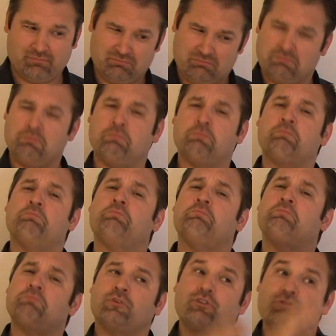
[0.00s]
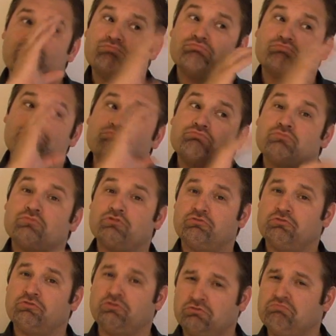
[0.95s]
Typically, an active job
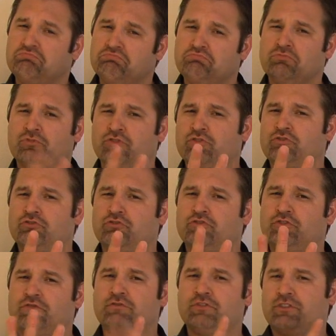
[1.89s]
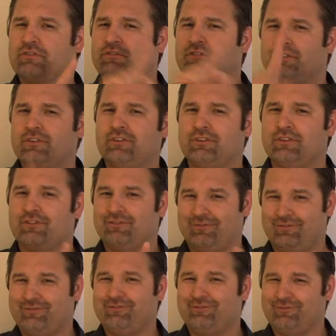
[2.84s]
search consists of 35 hours per
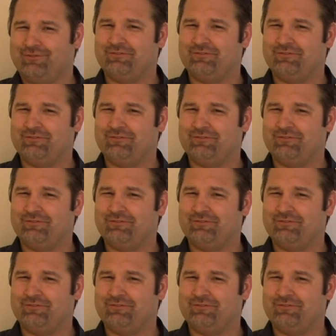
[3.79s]
week.